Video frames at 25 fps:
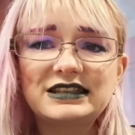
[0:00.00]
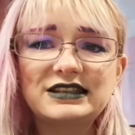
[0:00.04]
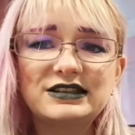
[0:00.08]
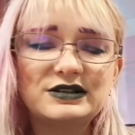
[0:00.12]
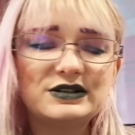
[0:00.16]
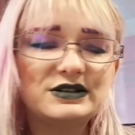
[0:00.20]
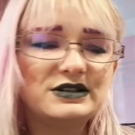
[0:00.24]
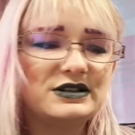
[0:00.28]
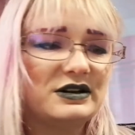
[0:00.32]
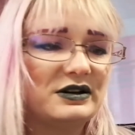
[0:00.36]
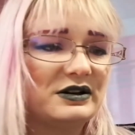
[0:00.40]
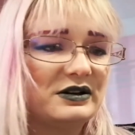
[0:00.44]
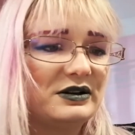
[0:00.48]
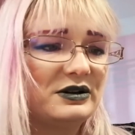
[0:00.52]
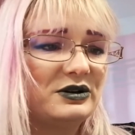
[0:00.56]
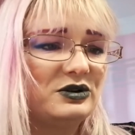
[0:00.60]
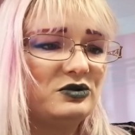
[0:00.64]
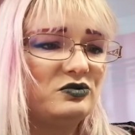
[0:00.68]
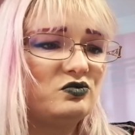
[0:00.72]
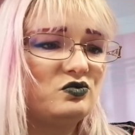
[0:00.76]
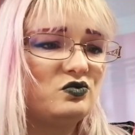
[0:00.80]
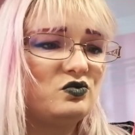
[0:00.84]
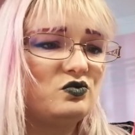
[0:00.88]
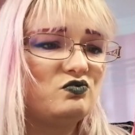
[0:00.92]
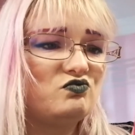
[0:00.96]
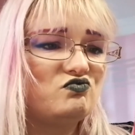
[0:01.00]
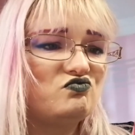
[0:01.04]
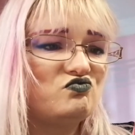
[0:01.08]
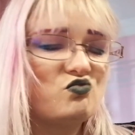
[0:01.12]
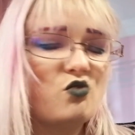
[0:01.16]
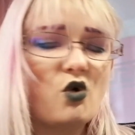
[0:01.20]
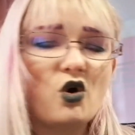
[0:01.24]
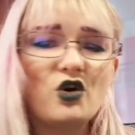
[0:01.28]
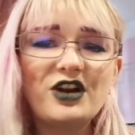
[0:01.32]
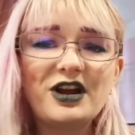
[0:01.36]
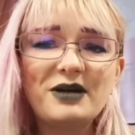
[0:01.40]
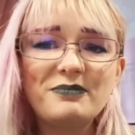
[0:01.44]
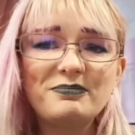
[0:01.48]
So
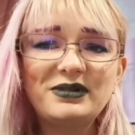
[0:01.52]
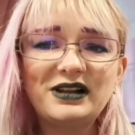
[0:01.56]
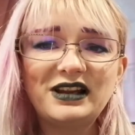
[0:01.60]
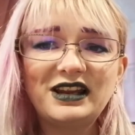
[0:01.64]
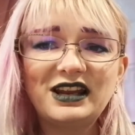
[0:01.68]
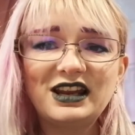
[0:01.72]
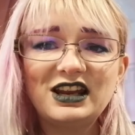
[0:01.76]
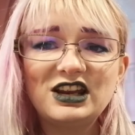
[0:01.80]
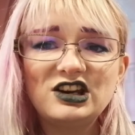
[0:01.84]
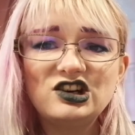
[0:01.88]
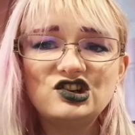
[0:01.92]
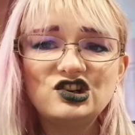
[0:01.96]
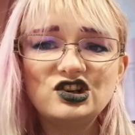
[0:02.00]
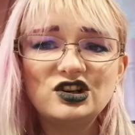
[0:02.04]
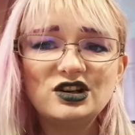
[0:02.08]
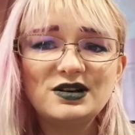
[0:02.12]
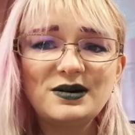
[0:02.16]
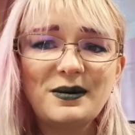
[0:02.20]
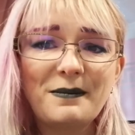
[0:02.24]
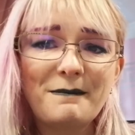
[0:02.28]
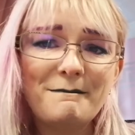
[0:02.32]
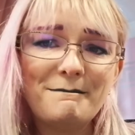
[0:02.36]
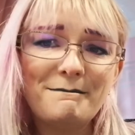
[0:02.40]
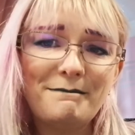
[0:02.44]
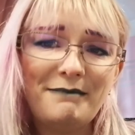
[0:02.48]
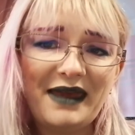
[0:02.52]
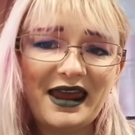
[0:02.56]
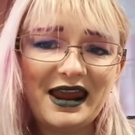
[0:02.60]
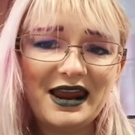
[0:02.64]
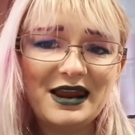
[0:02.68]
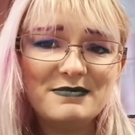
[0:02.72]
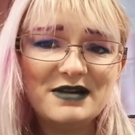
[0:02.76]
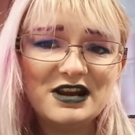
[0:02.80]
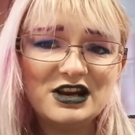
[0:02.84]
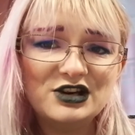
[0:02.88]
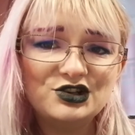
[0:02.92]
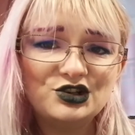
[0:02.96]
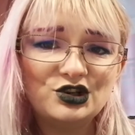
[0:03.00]
1 application,
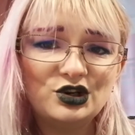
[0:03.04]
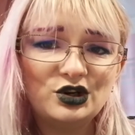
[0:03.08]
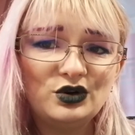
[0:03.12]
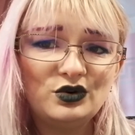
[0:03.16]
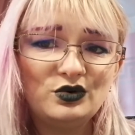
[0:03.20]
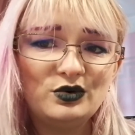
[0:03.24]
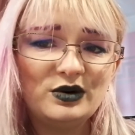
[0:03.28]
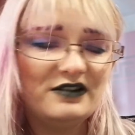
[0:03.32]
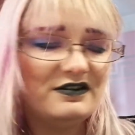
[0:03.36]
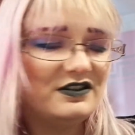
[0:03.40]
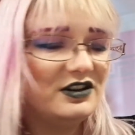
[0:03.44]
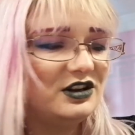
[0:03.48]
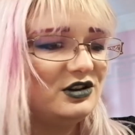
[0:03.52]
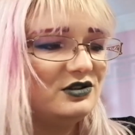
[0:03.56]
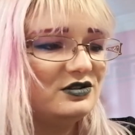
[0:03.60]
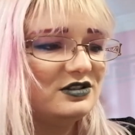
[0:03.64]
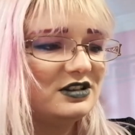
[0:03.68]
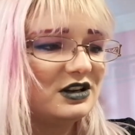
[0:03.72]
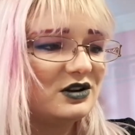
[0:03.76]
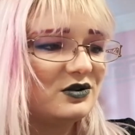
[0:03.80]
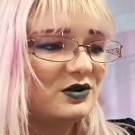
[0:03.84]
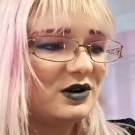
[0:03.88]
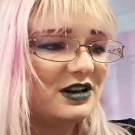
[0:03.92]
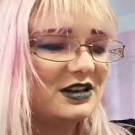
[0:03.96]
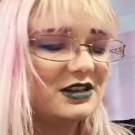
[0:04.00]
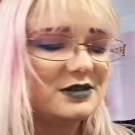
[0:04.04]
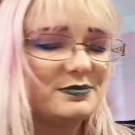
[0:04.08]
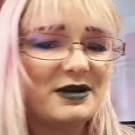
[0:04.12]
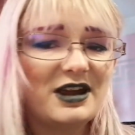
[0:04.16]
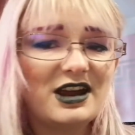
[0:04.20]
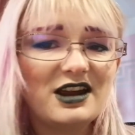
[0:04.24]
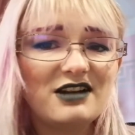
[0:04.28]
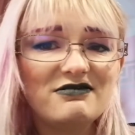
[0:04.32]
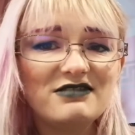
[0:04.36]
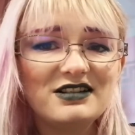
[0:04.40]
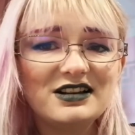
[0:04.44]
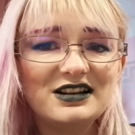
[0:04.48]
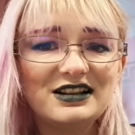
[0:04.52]
maybe 2 if you use it quite
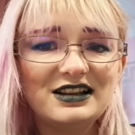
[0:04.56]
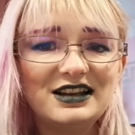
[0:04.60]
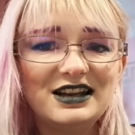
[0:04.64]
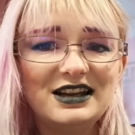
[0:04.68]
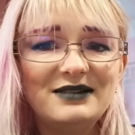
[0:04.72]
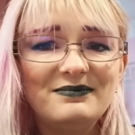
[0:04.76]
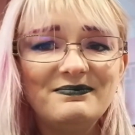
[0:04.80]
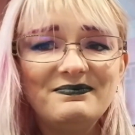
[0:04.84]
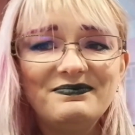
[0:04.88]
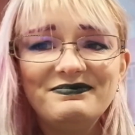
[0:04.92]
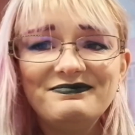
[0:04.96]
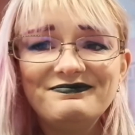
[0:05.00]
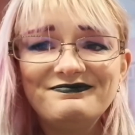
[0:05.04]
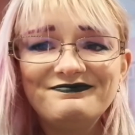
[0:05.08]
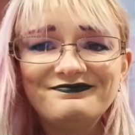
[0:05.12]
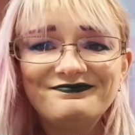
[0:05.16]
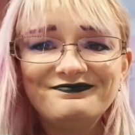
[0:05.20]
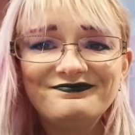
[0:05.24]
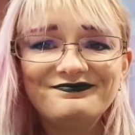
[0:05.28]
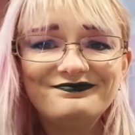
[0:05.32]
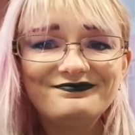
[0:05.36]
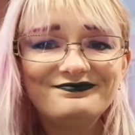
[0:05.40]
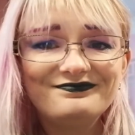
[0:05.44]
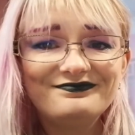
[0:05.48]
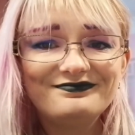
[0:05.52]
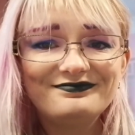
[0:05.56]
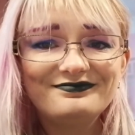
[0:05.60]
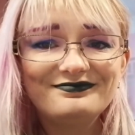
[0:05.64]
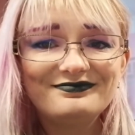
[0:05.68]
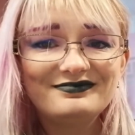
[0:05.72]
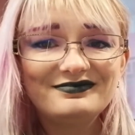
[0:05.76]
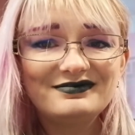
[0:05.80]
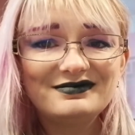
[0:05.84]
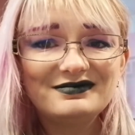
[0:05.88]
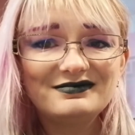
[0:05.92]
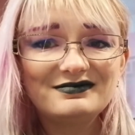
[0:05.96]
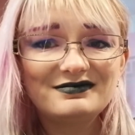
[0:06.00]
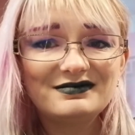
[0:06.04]
sparingly.
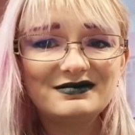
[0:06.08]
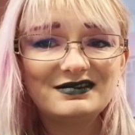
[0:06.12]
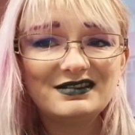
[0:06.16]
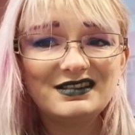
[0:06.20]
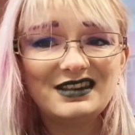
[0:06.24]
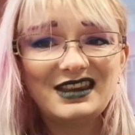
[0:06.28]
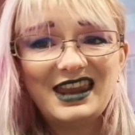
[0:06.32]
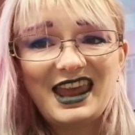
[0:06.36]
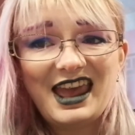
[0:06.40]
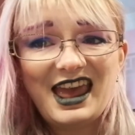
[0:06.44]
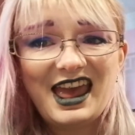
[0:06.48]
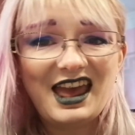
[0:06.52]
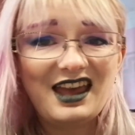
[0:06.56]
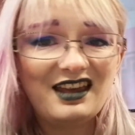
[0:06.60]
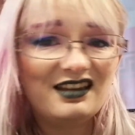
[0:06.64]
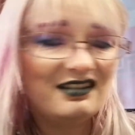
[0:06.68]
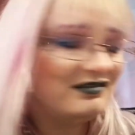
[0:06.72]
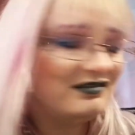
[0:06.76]
Yeah.